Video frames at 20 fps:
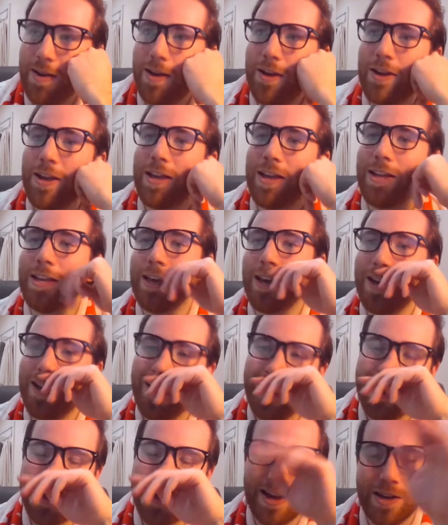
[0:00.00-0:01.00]
again, yeah,
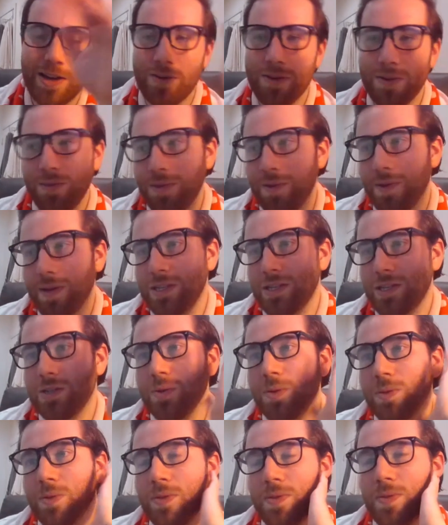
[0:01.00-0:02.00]
I agree with you.
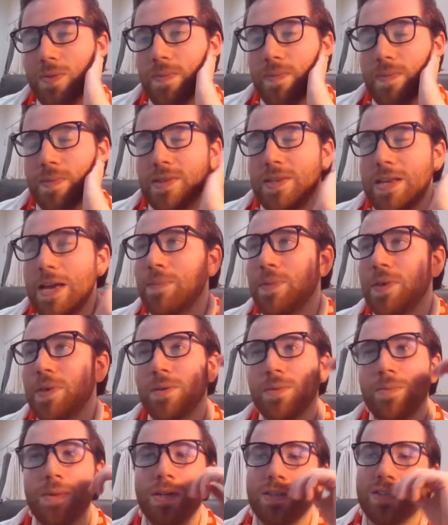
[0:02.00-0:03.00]
Same thing
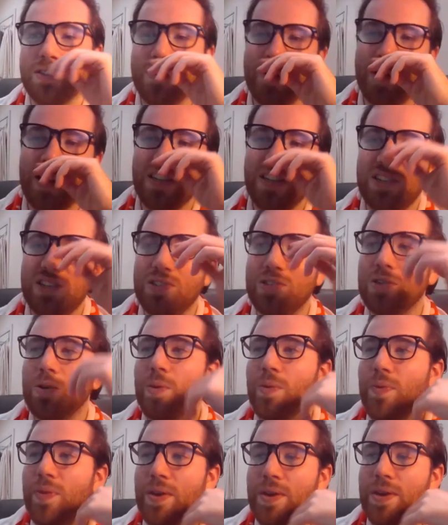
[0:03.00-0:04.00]
with Minnesota. I just
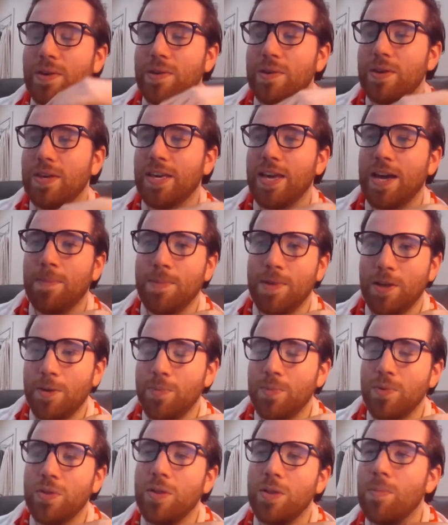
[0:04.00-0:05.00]
don't think you kept
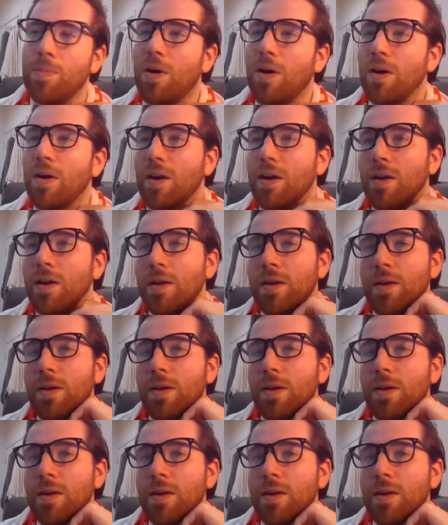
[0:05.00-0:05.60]
up with the bar.